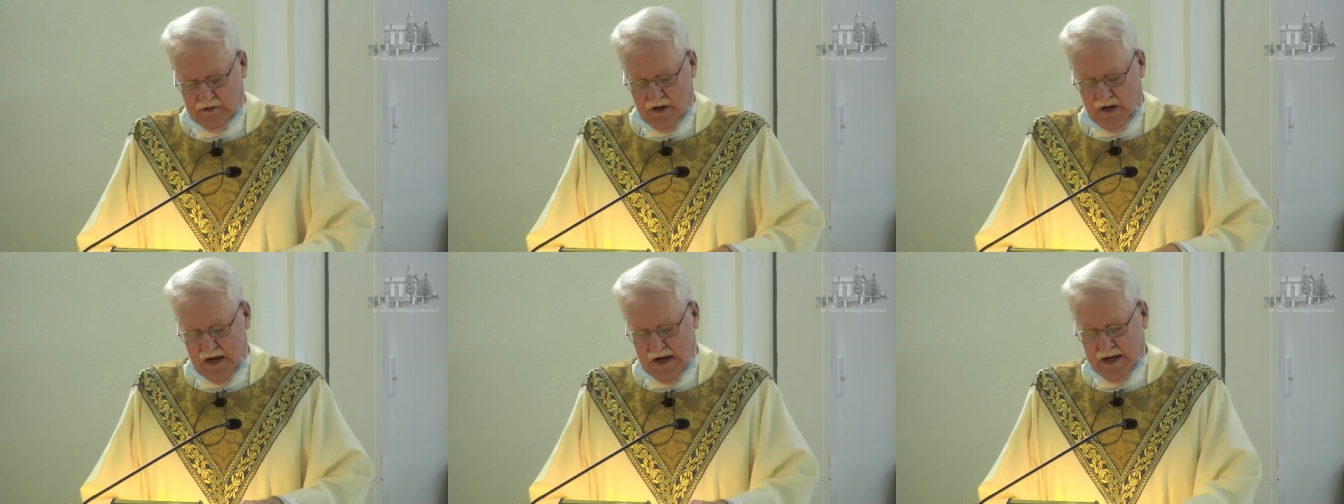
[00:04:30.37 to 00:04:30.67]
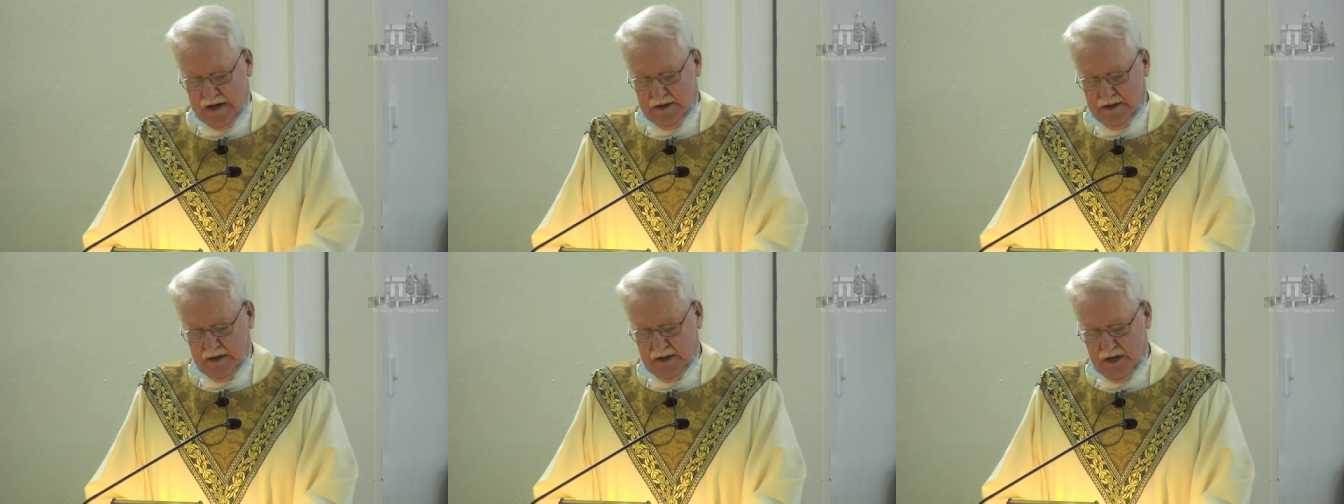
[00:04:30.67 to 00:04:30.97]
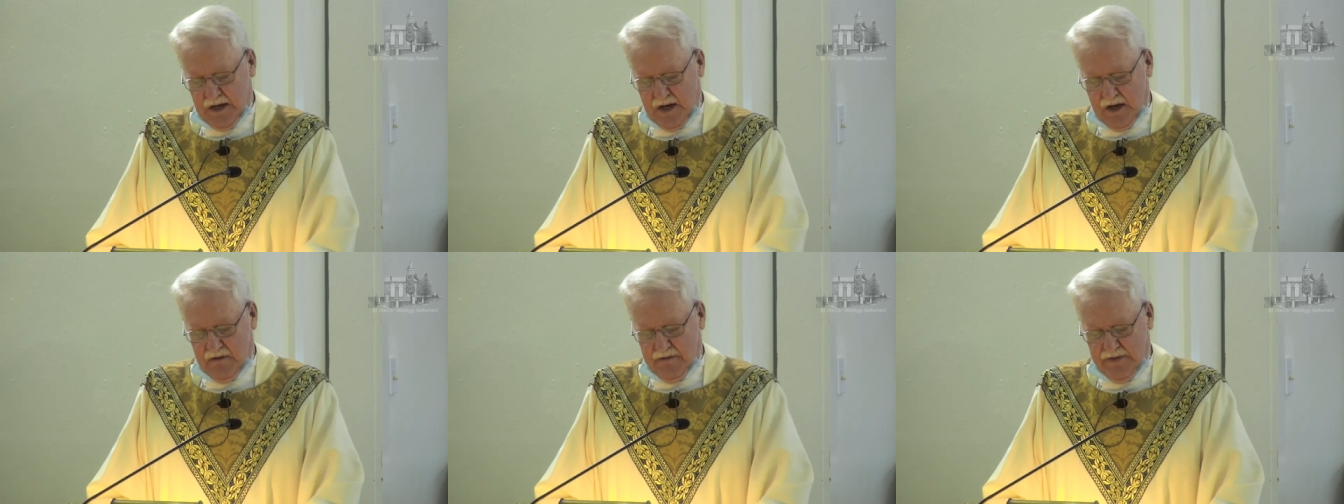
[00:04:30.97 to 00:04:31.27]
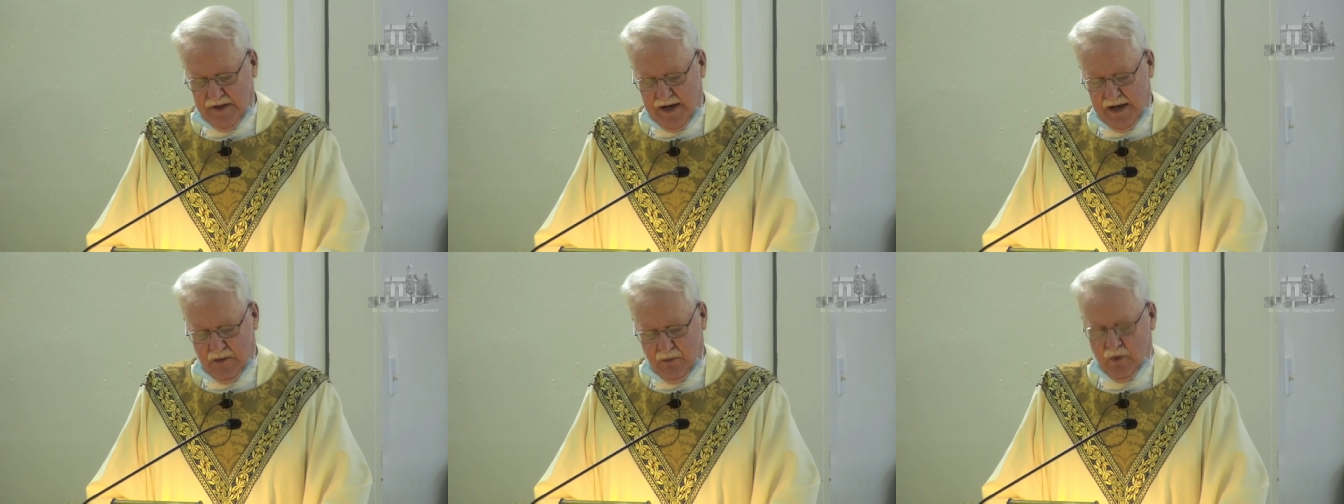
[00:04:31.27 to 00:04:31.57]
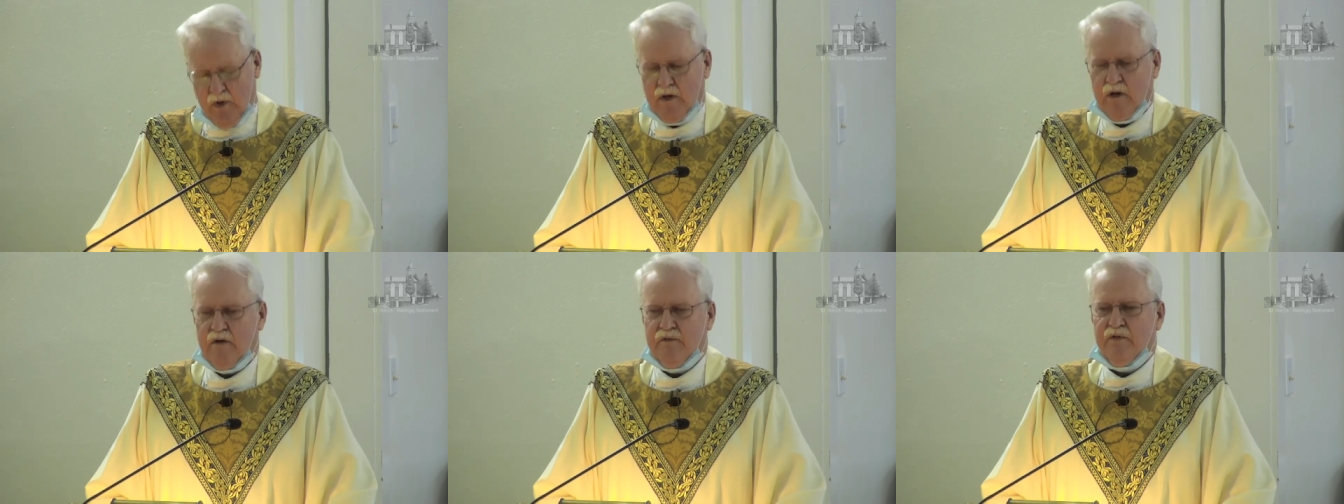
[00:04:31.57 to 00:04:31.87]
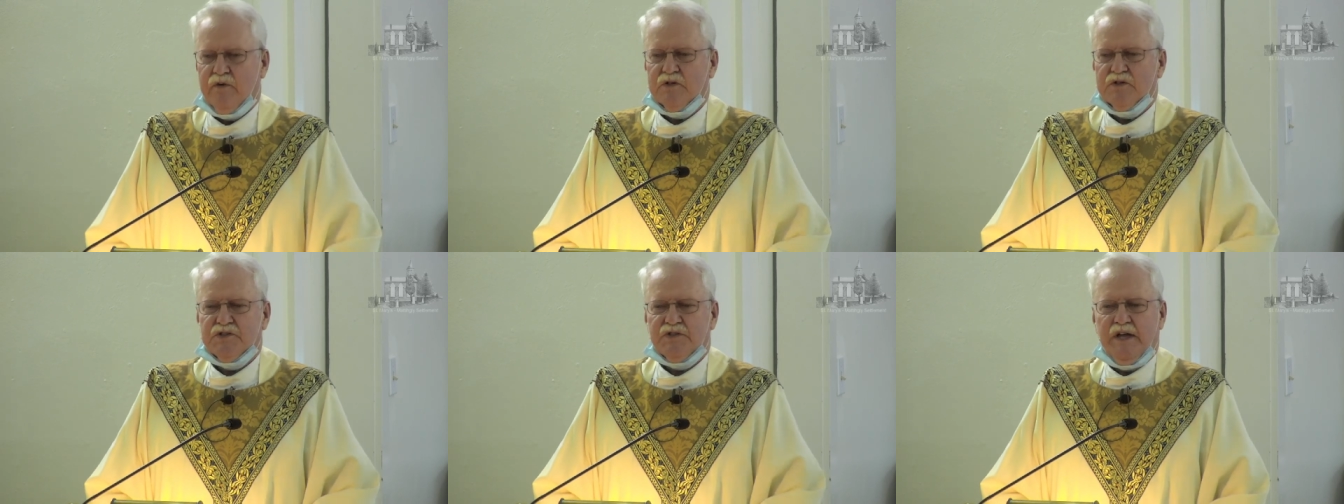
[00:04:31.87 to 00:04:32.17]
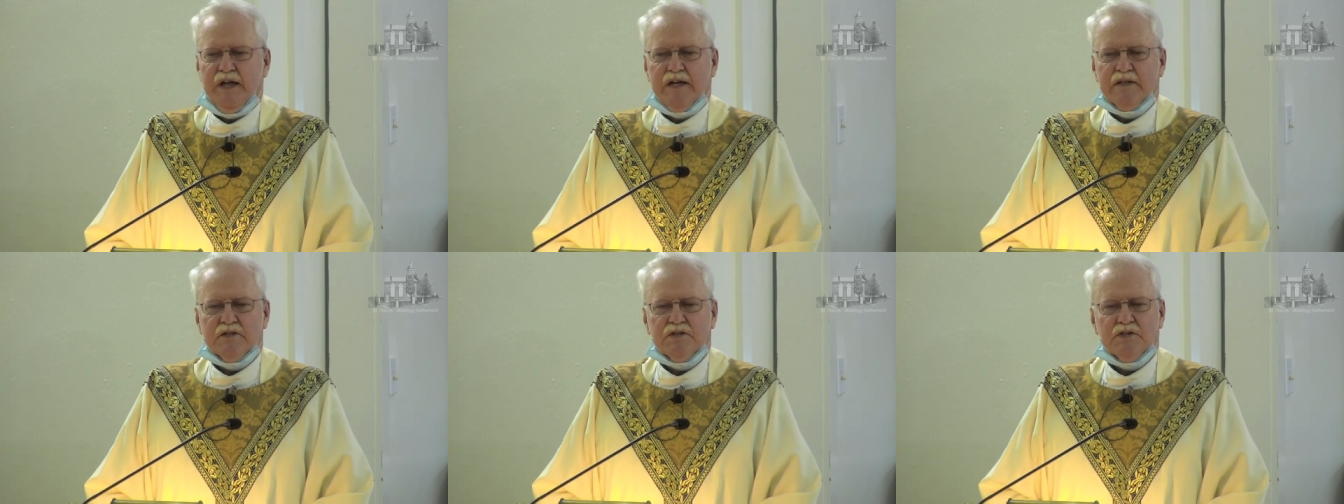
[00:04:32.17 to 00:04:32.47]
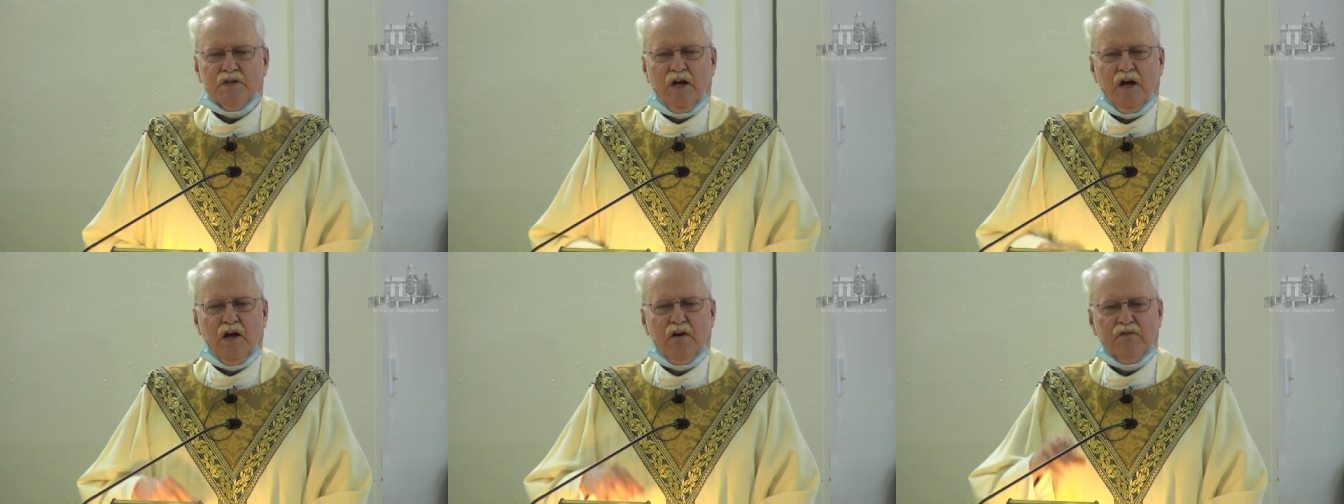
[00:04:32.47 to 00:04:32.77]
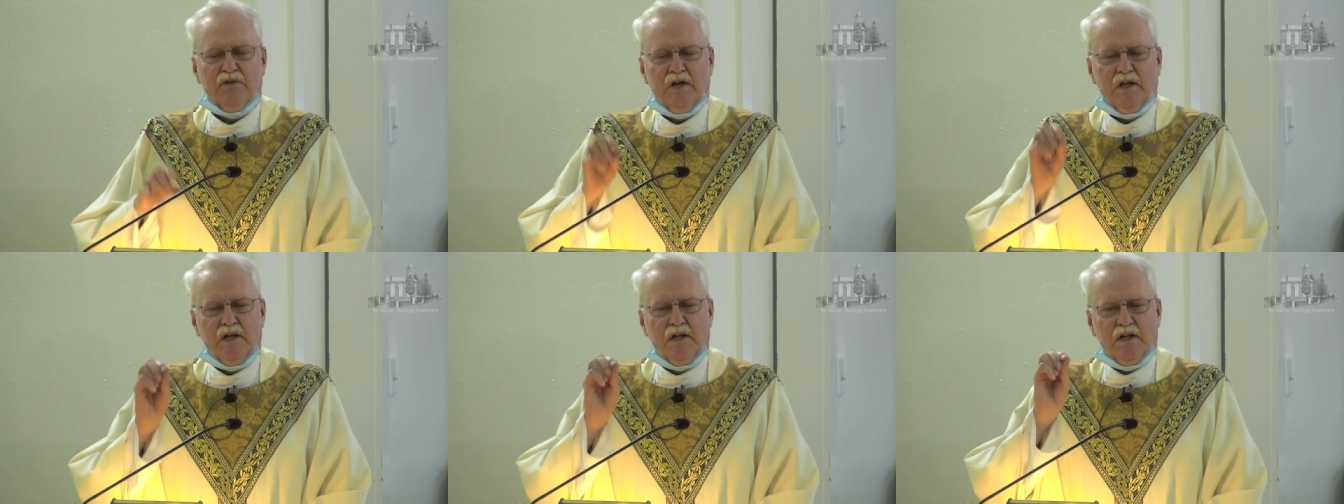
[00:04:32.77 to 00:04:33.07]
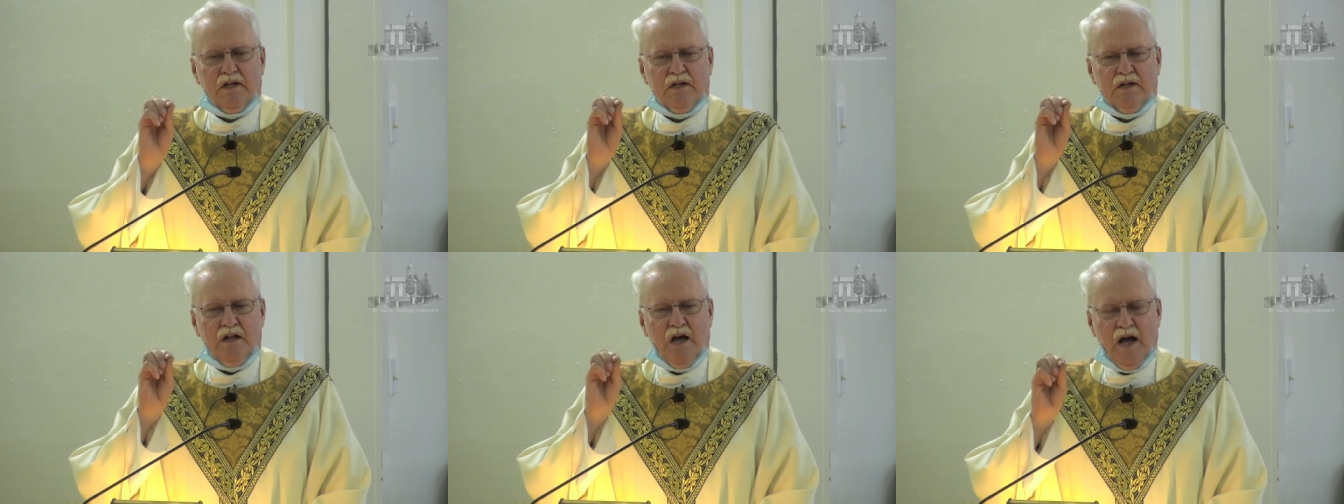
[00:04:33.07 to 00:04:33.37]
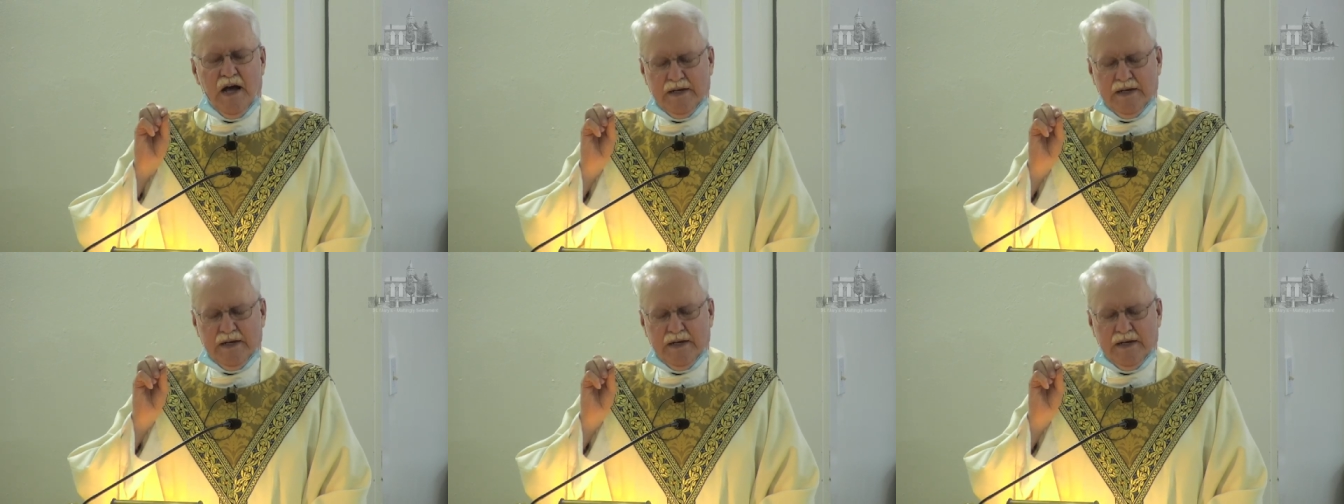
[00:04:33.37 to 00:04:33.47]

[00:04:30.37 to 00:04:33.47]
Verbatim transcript: of God, of that wonderful sense of